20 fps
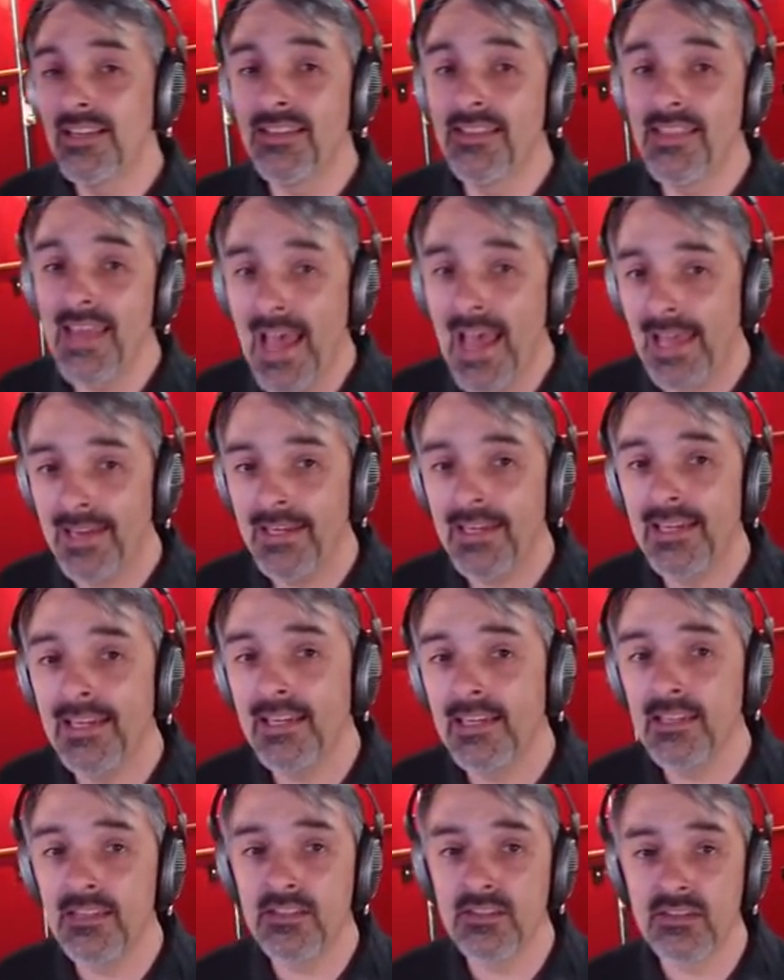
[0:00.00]
That
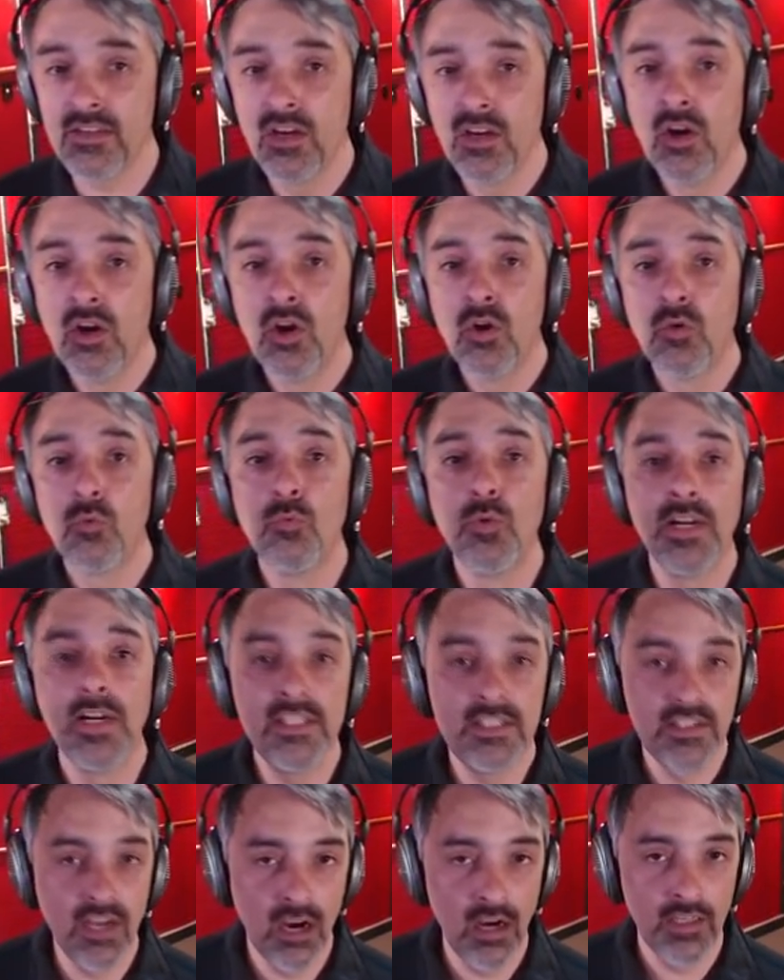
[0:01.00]
is
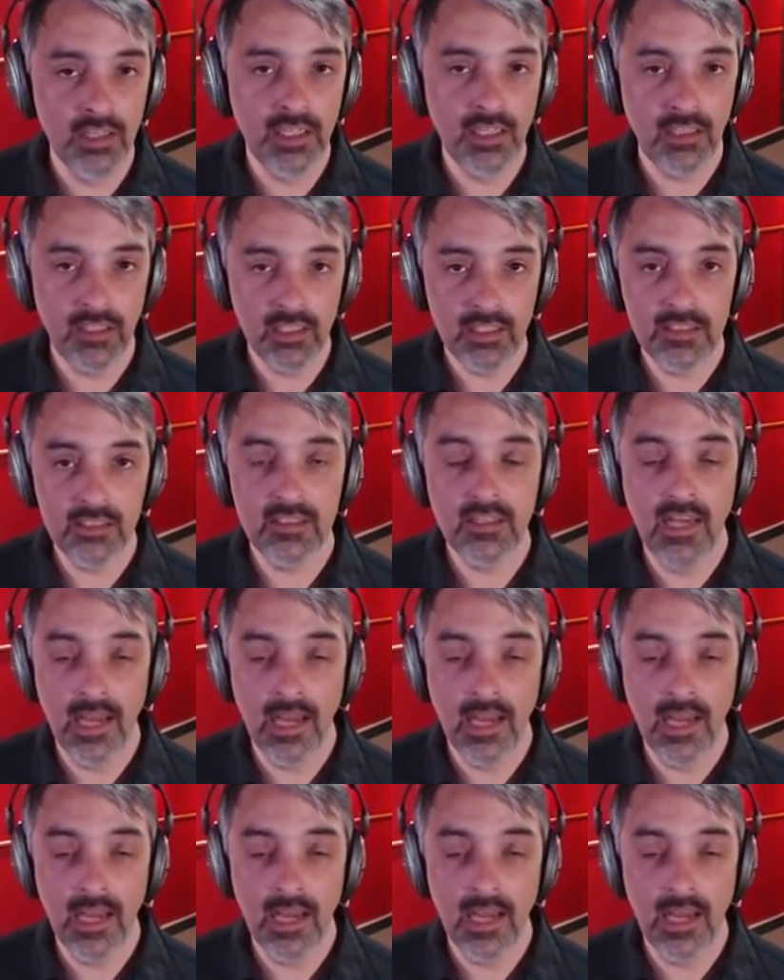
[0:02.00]
redonkulous.